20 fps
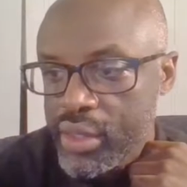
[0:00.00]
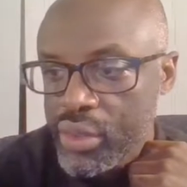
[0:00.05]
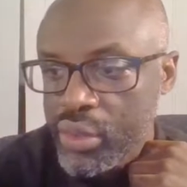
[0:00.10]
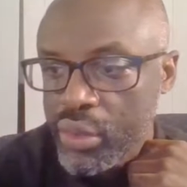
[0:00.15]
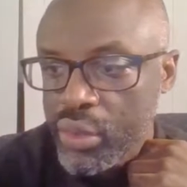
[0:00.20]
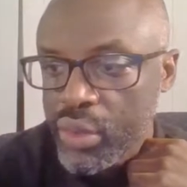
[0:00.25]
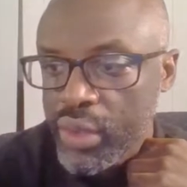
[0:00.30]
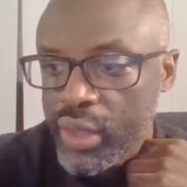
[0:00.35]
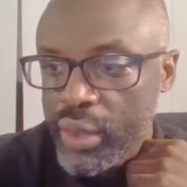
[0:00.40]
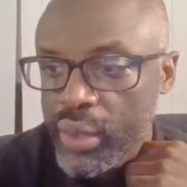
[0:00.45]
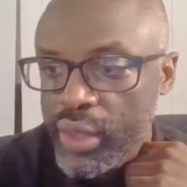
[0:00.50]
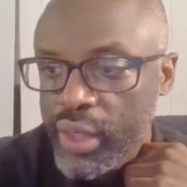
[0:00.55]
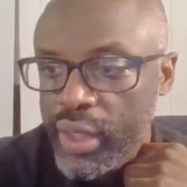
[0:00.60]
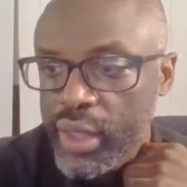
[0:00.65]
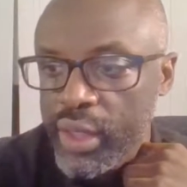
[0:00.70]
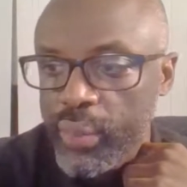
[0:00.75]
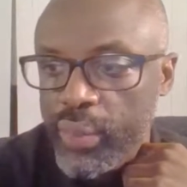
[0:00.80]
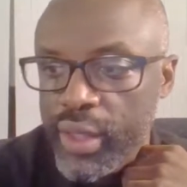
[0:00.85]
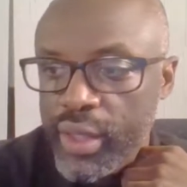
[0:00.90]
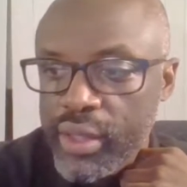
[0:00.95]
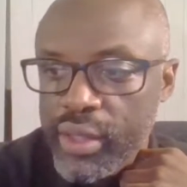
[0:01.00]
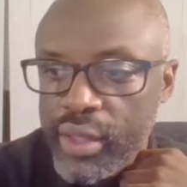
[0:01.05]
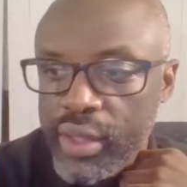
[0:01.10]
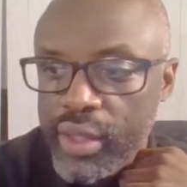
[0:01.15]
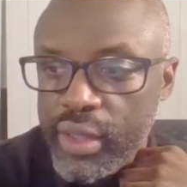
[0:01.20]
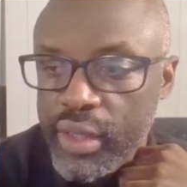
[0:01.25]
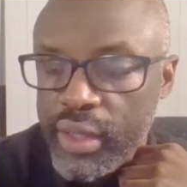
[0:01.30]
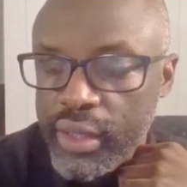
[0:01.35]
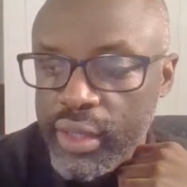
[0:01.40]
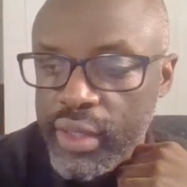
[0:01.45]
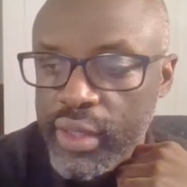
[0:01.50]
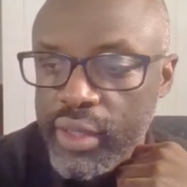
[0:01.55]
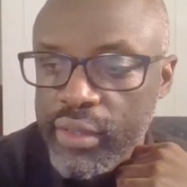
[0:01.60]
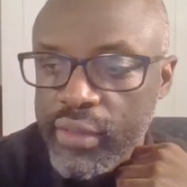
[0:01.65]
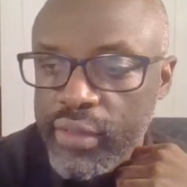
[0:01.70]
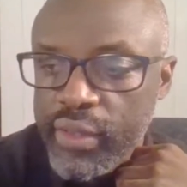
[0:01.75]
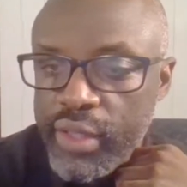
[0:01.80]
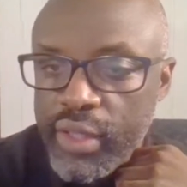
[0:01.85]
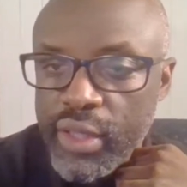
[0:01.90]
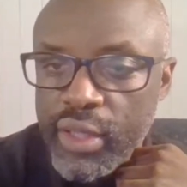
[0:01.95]
So the one key
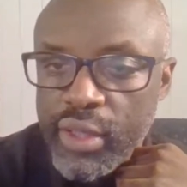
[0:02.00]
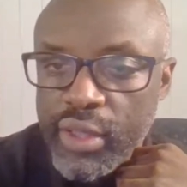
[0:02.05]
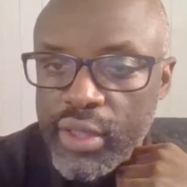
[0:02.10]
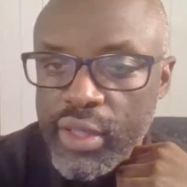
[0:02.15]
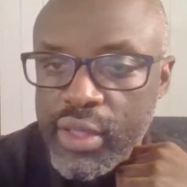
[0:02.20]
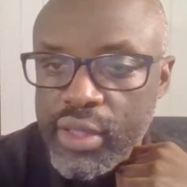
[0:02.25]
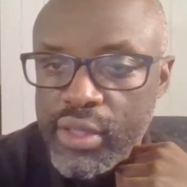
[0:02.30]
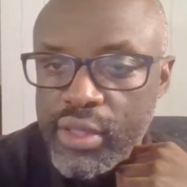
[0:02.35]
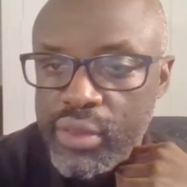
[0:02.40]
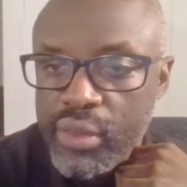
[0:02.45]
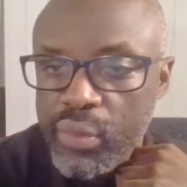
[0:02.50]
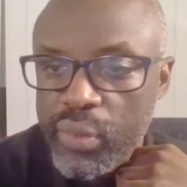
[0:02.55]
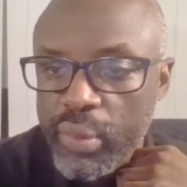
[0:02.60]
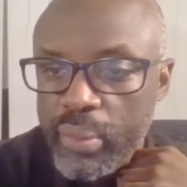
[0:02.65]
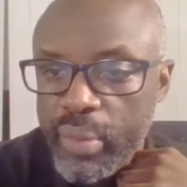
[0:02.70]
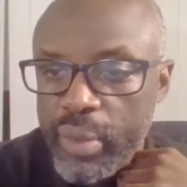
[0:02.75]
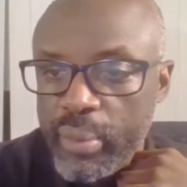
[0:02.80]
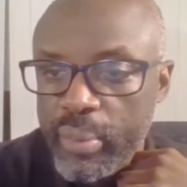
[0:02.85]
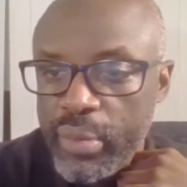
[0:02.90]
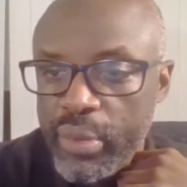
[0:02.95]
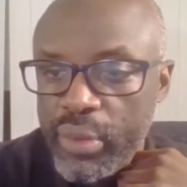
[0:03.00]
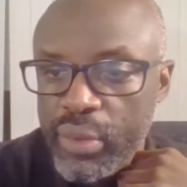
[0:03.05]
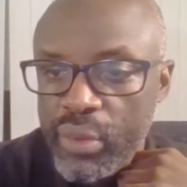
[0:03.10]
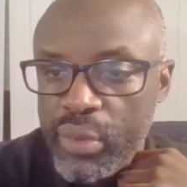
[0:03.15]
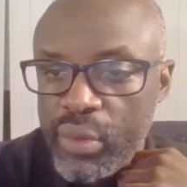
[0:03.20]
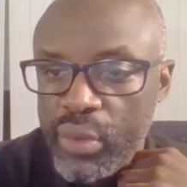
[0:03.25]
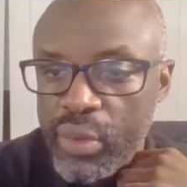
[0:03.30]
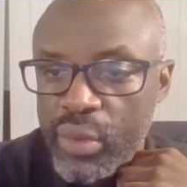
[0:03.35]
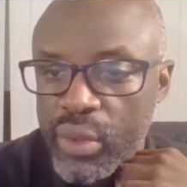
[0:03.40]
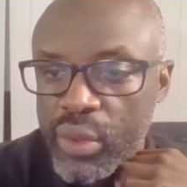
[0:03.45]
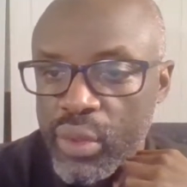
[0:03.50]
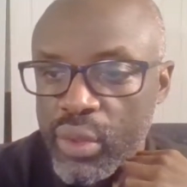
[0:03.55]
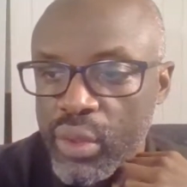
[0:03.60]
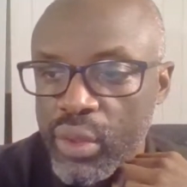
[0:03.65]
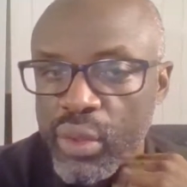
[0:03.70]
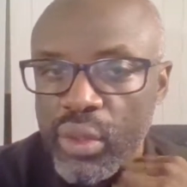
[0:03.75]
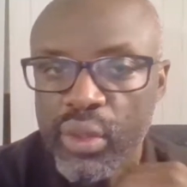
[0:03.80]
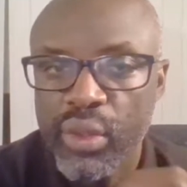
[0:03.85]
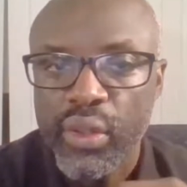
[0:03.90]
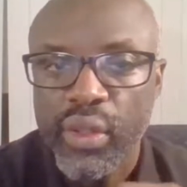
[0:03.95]
thing here is to remember
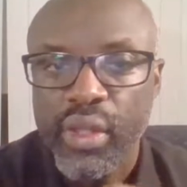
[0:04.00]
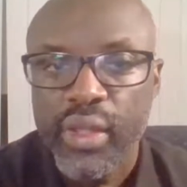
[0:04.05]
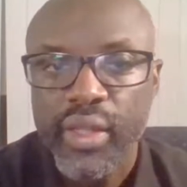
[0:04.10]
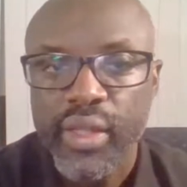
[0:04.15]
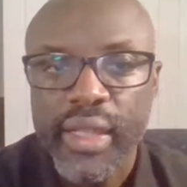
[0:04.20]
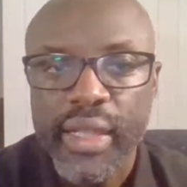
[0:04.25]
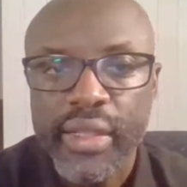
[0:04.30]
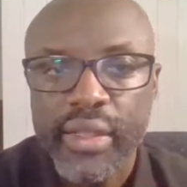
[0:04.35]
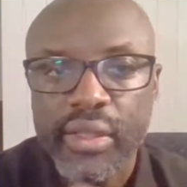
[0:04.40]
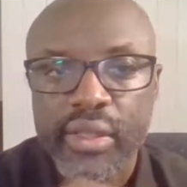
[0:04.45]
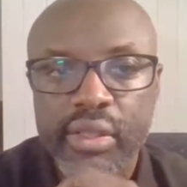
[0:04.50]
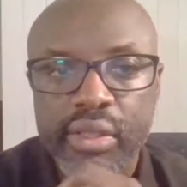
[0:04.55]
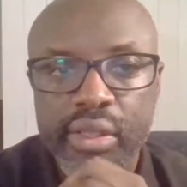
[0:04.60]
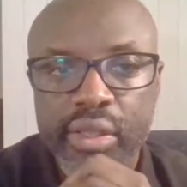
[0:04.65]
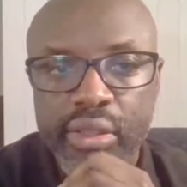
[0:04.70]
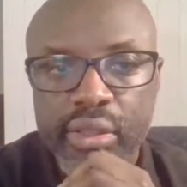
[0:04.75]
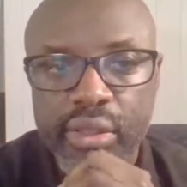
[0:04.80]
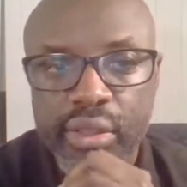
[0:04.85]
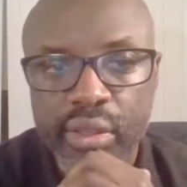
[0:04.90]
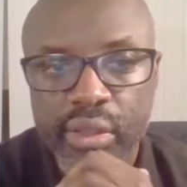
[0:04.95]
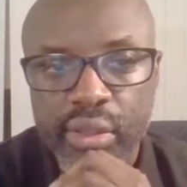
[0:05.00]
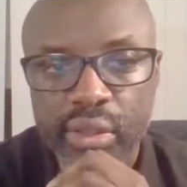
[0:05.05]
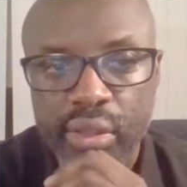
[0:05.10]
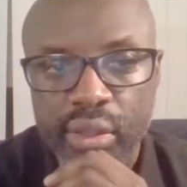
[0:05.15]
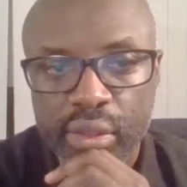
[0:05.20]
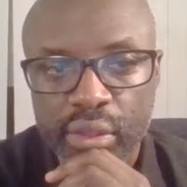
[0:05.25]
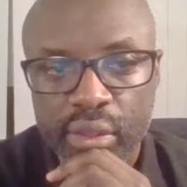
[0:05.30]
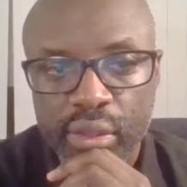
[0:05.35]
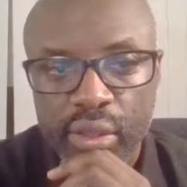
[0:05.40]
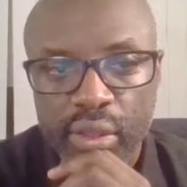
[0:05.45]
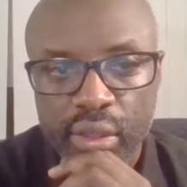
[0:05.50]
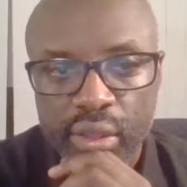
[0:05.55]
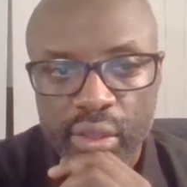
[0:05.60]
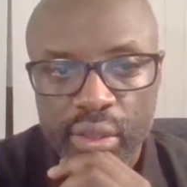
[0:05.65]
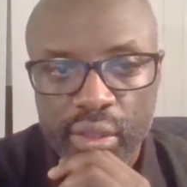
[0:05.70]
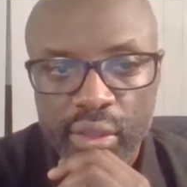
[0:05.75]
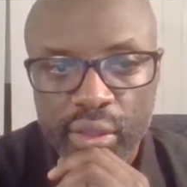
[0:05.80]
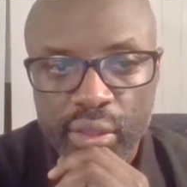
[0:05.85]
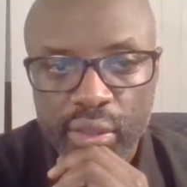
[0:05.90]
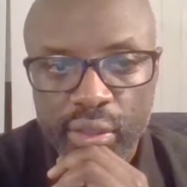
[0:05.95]
that
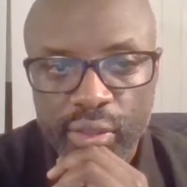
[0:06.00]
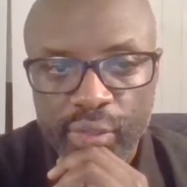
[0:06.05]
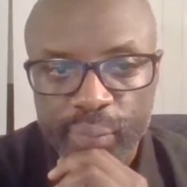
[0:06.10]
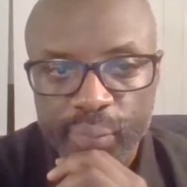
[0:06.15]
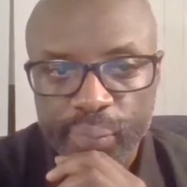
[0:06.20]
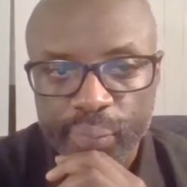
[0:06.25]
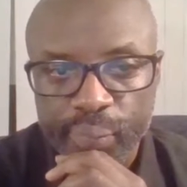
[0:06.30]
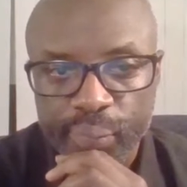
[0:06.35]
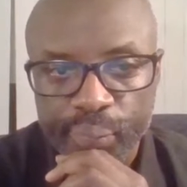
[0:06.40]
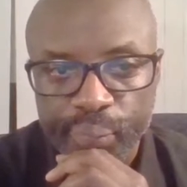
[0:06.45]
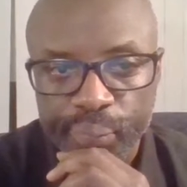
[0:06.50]
um,